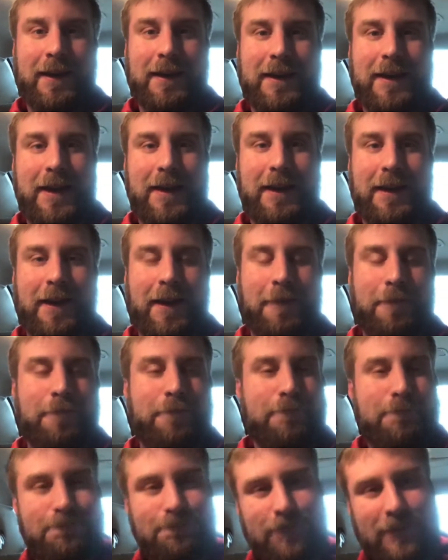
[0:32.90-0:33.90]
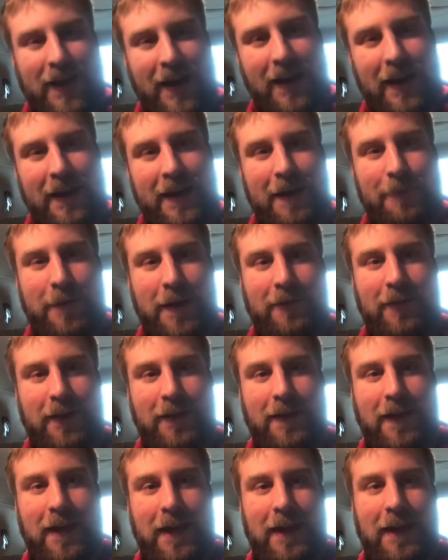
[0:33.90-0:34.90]
kind of tying up
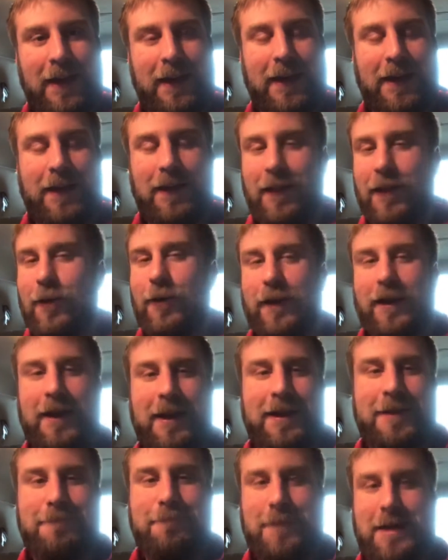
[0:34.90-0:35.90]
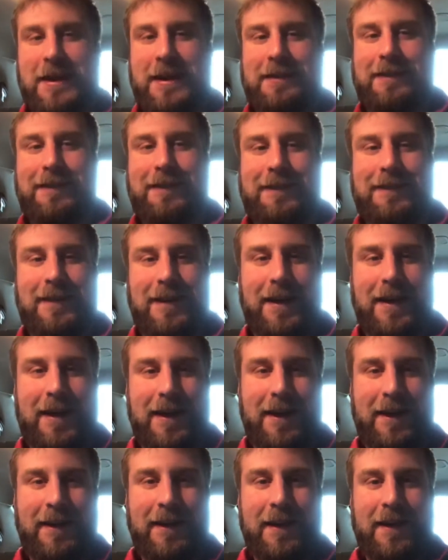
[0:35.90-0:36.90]
everything. Logan meets
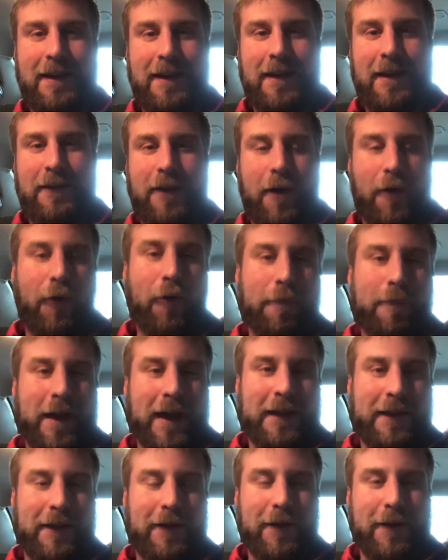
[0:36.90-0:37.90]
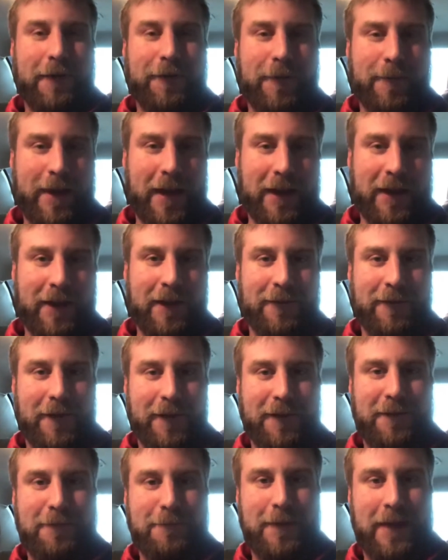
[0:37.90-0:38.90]
the old man Logan from that
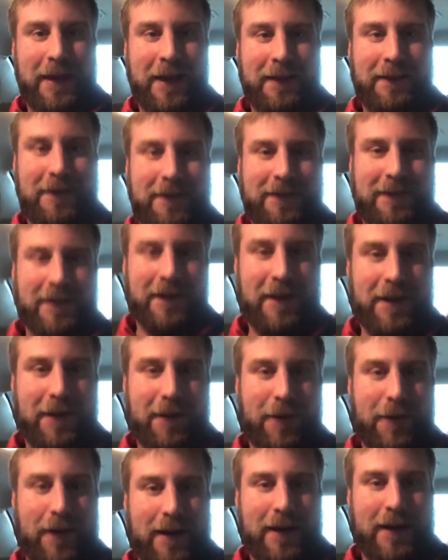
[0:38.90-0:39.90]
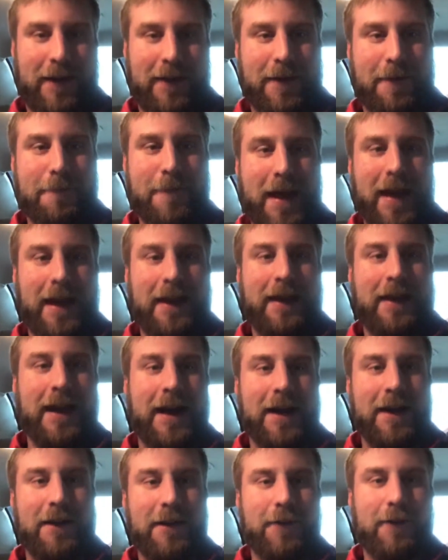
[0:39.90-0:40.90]
universe meets the main
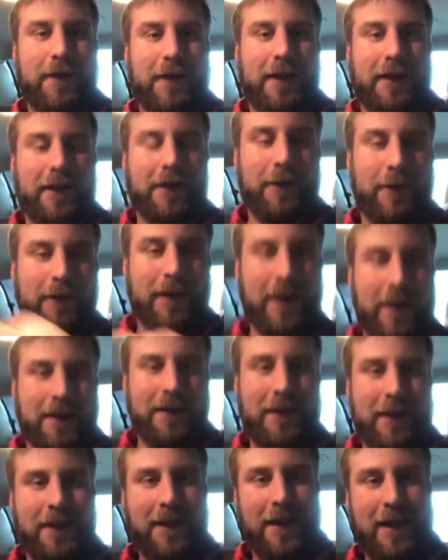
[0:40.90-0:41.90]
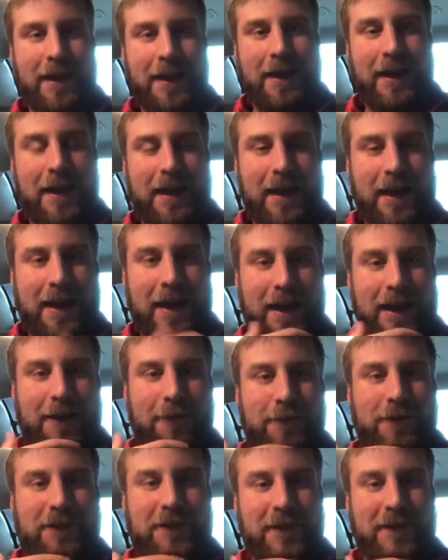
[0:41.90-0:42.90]
continuity Logan,
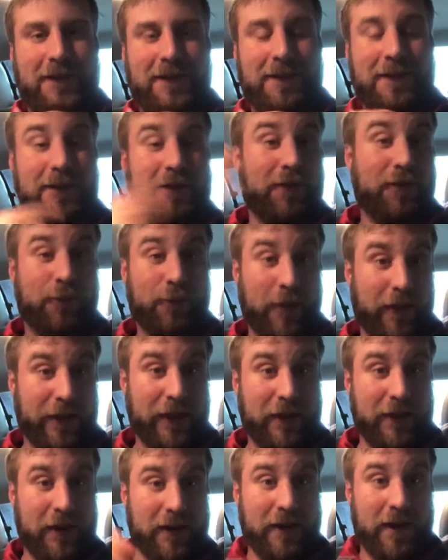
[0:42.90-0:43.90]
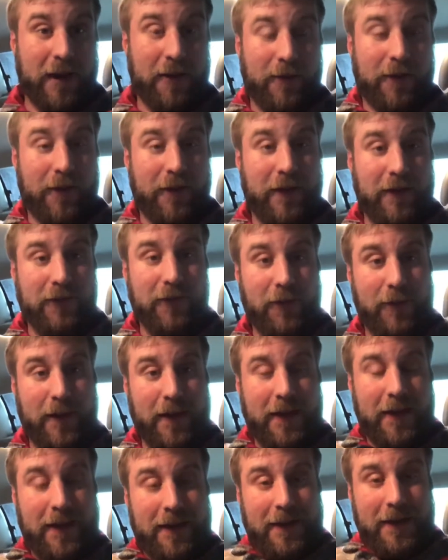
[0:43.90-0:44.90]
and it's just really good. I really
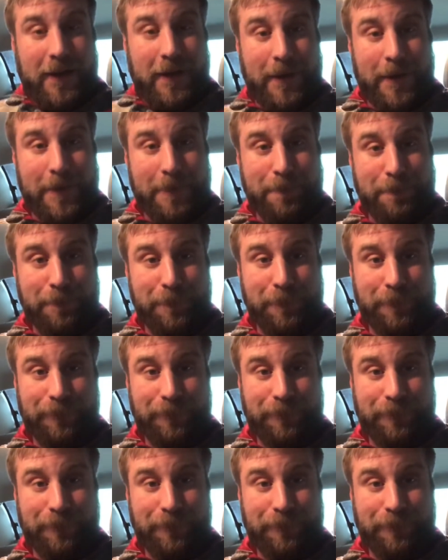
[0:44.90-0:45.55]
enjoyed it. Batman